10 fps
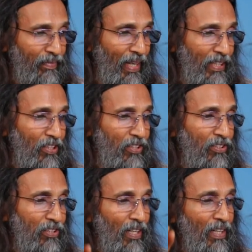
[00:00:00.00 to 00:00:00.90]
that
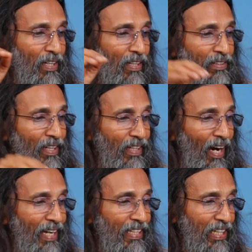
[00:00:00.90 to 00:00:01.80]
is, then
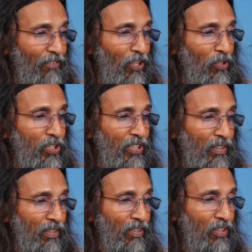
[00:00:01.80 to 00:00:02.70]
higher
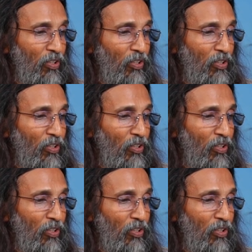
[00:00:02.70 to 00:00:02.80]
evolution.